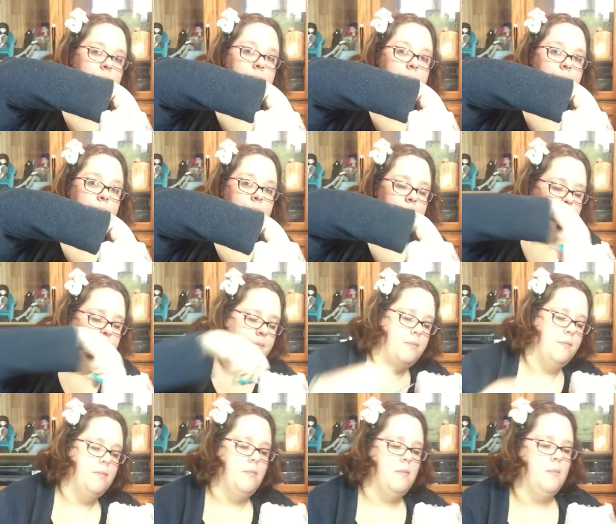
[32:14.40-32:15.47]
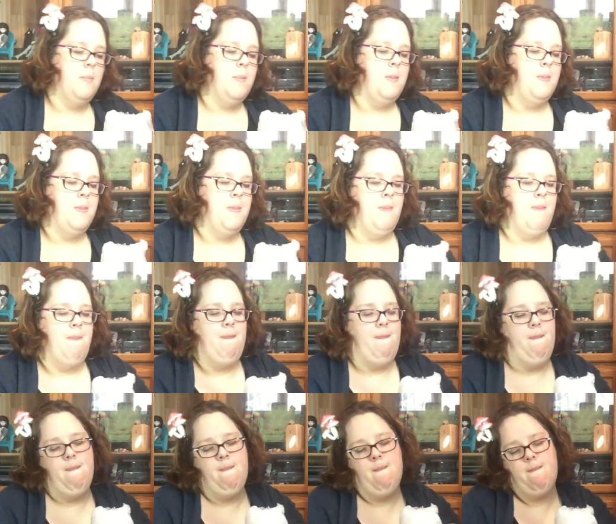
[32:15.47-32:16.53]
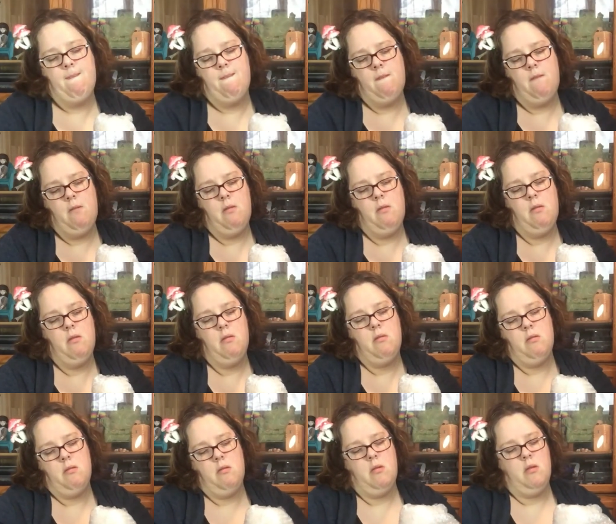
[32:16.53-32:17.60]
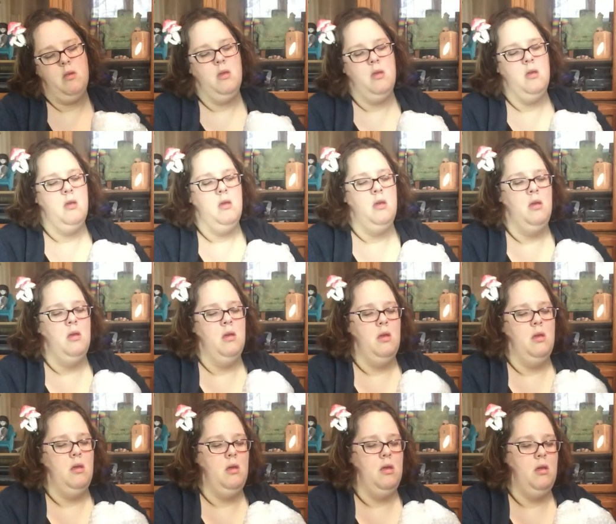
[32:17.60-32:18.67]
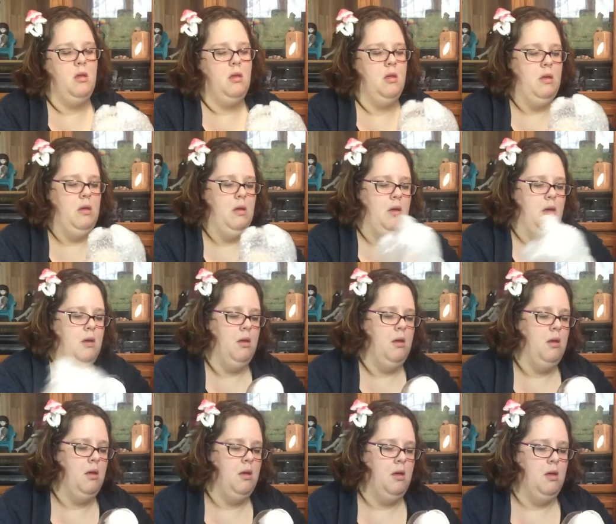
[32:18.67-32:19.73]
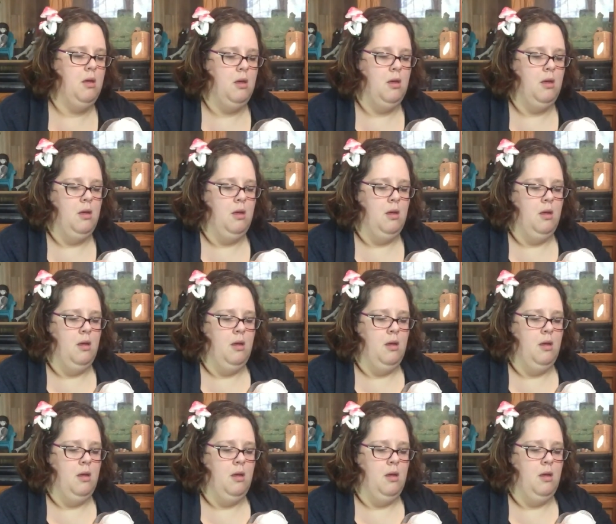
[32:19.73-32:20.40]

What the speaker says: (no one is talking)